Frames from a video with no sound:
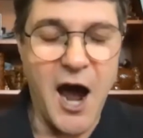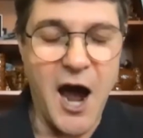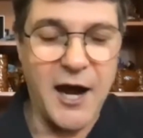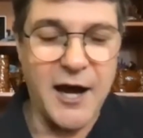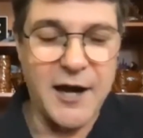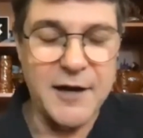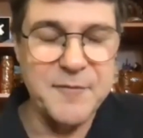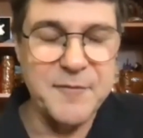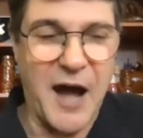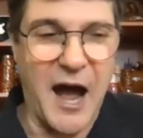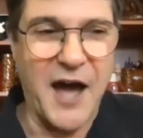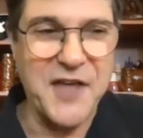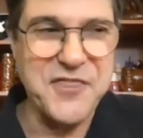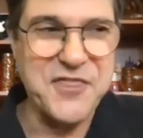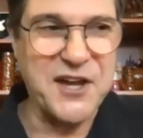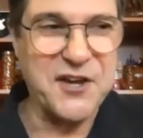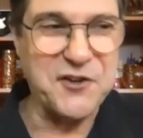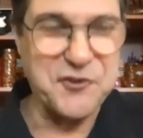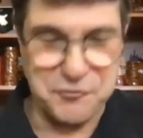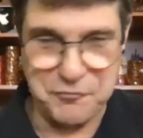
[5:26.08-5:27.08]
I
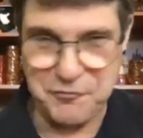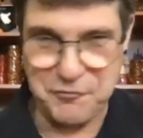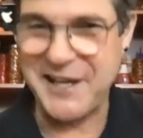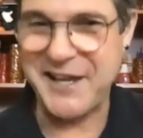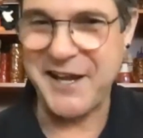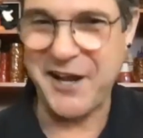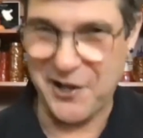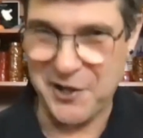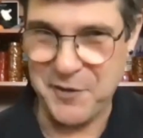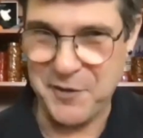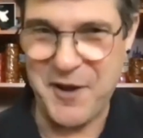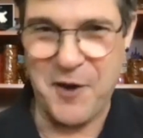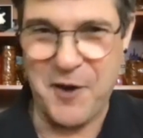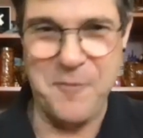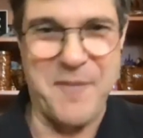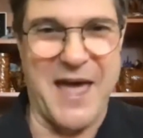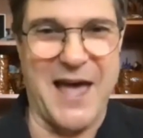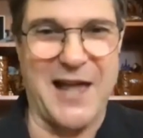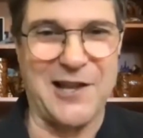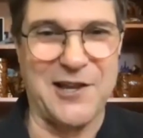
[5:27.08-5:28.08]
think it's really all
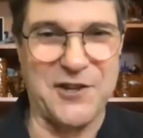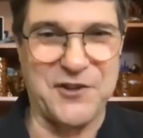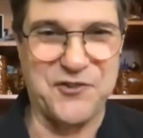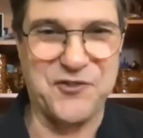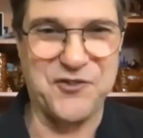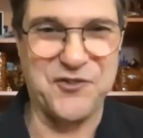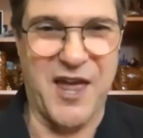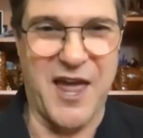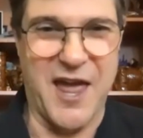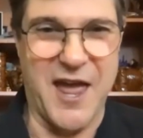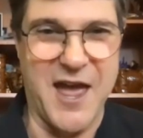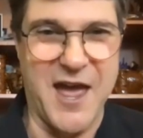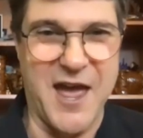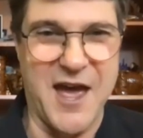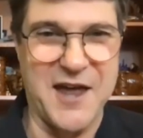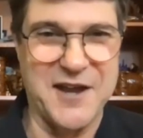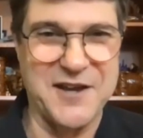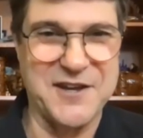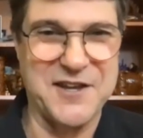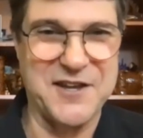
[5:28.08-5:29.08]
about balance,
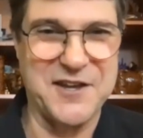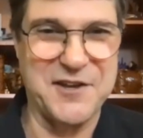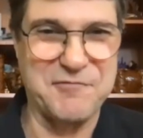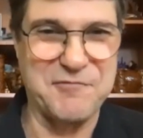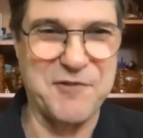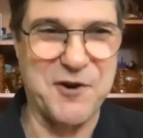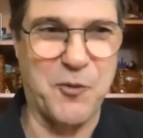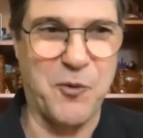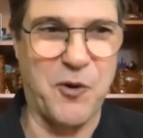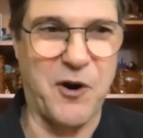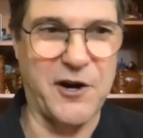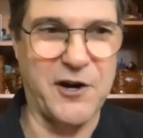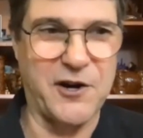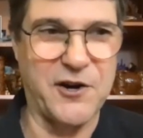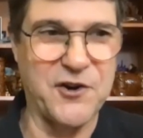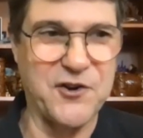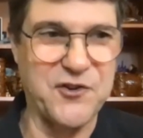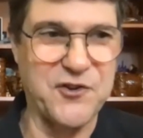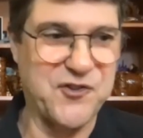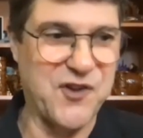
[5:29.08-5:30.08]
and it
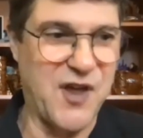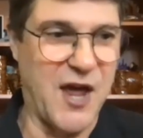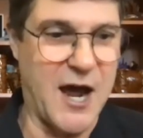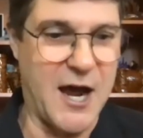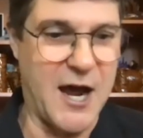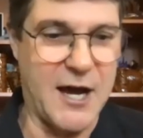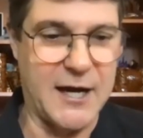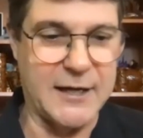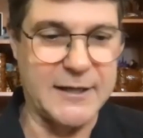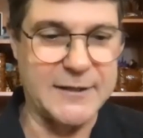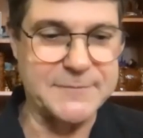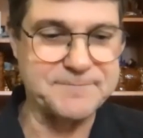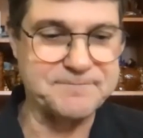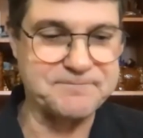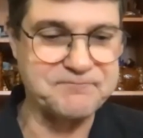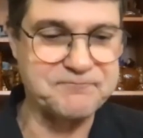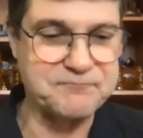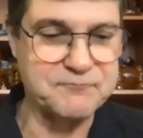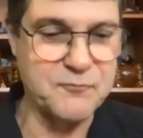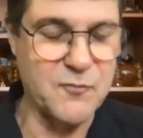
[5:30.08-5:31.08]
requires,
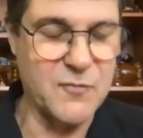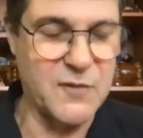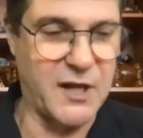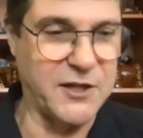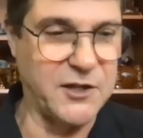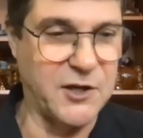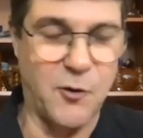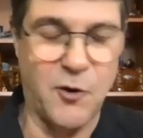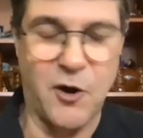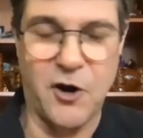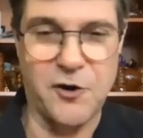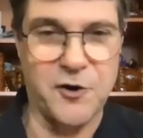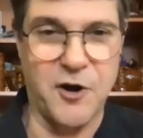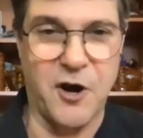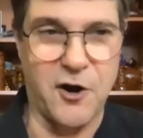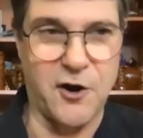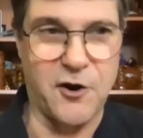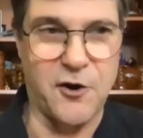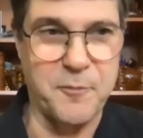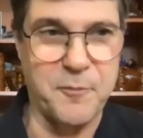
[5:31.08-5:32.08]

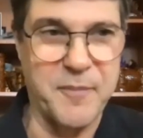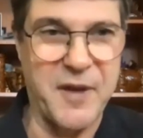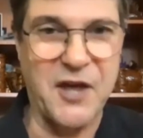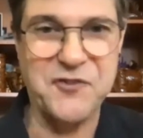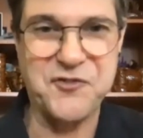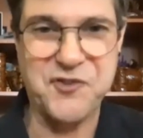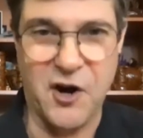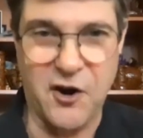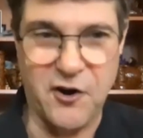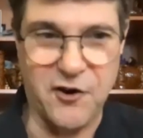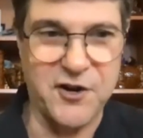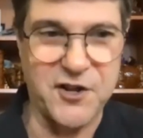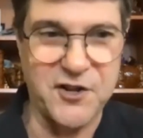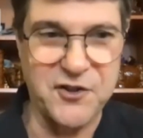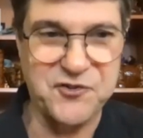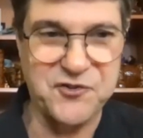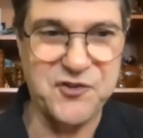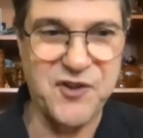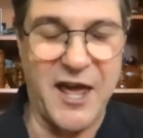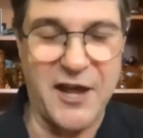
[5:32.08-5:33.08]
our best
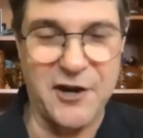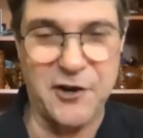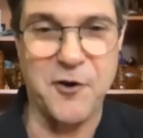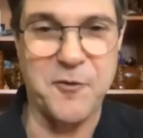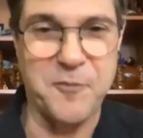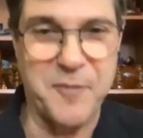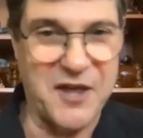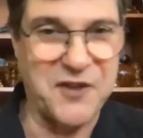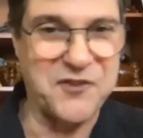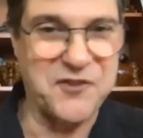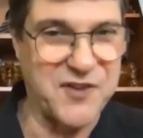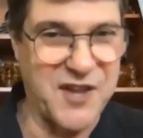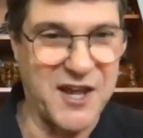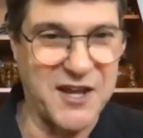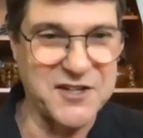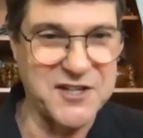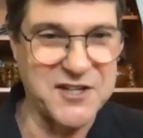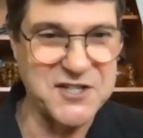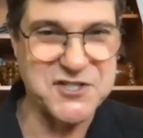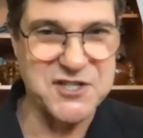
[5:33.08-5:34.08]
artists and our best
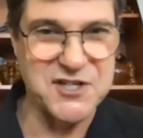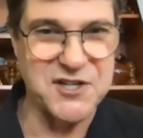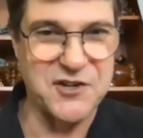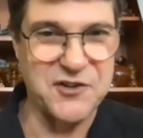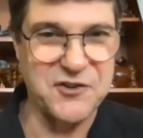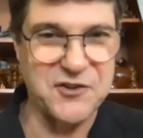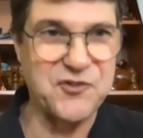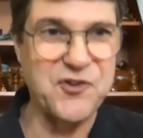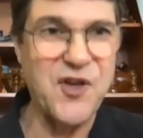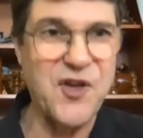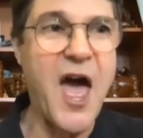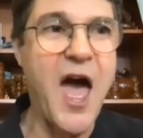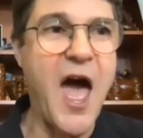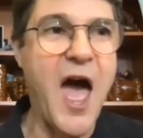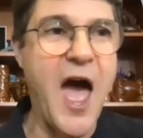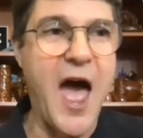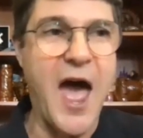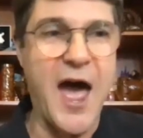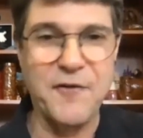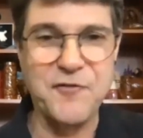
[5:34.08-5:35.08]
technicians
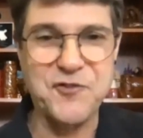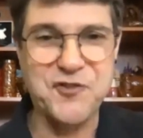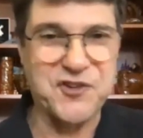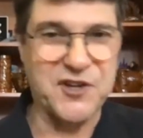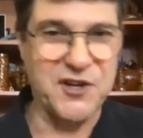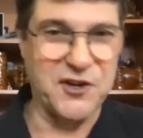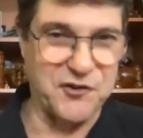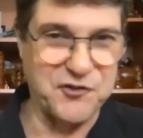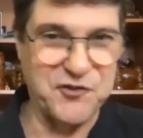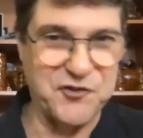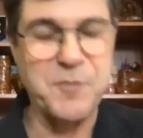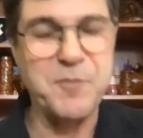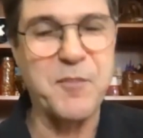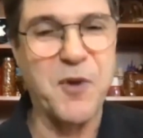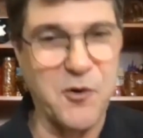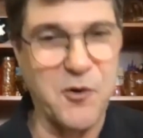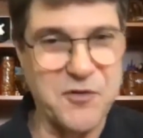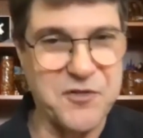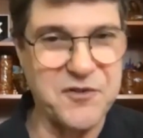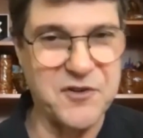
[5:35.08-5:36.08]
have skills in
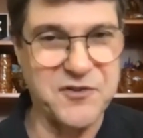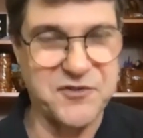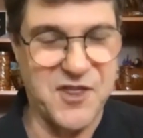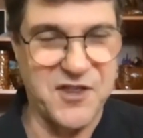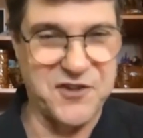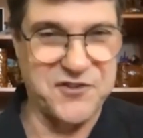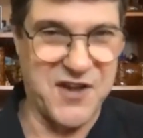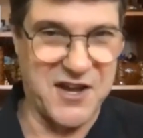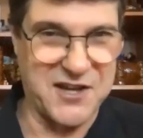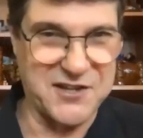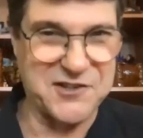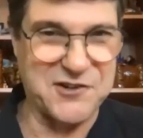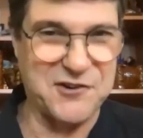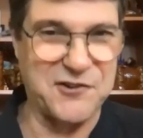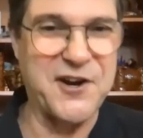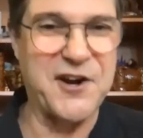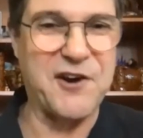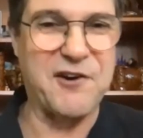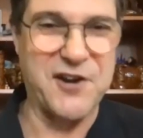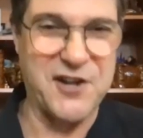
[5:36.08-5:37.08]
both the
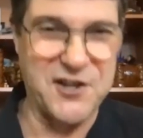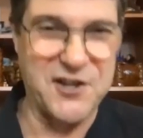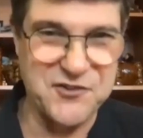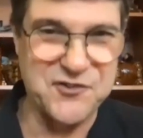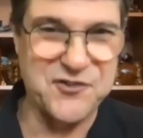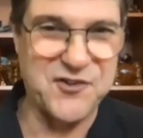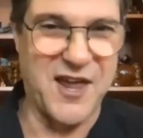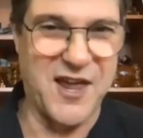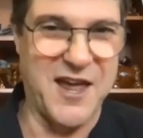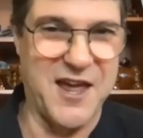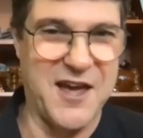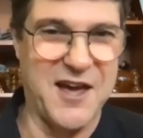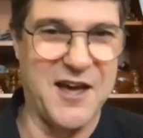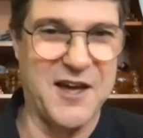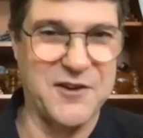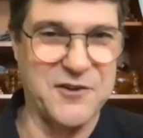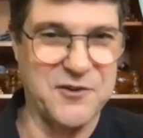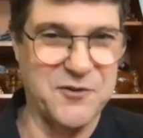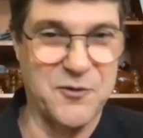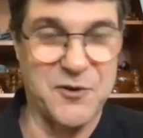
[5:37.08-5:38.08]
technical areas
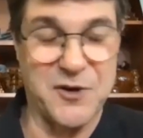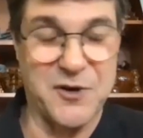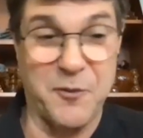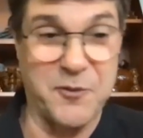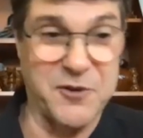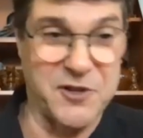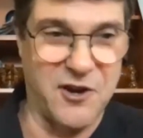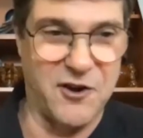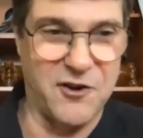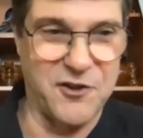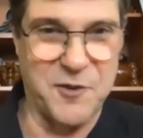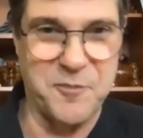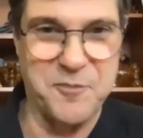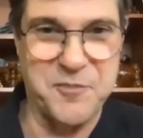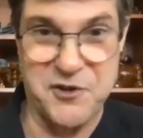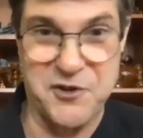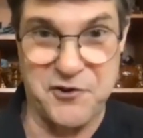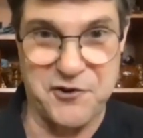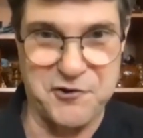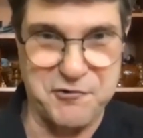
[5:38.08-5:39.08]
and what I would call the
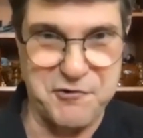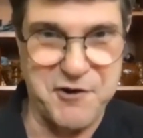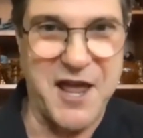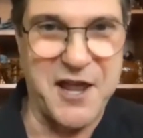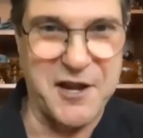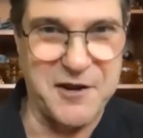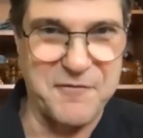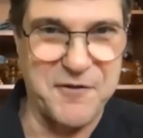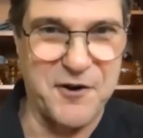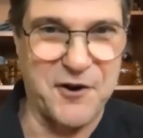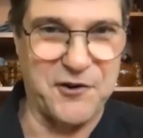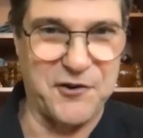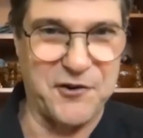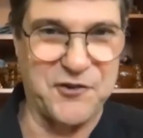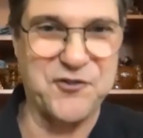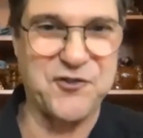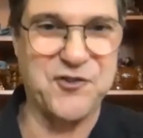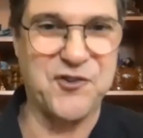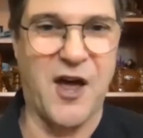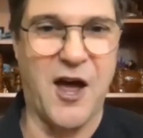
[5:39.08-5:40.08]
pure creative
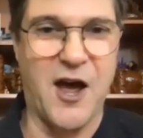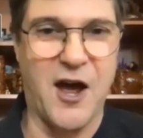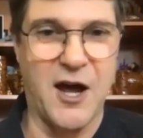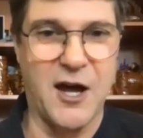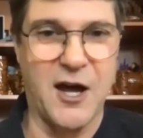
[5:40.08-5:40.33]
arts.